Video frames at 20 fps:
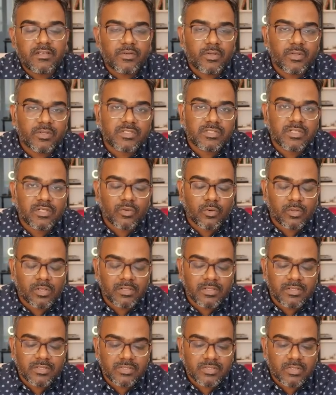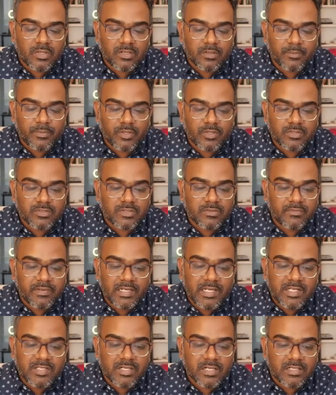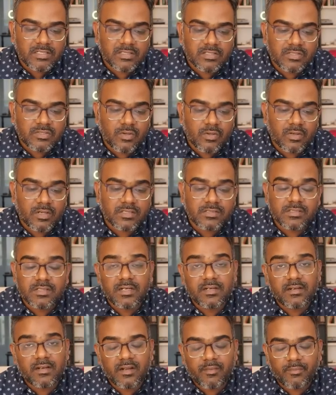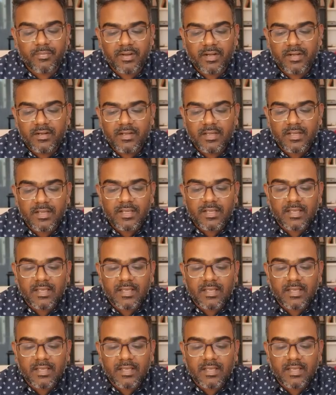you could still hold on to the stock because on the weekly charts, the stock is still in an uptrend,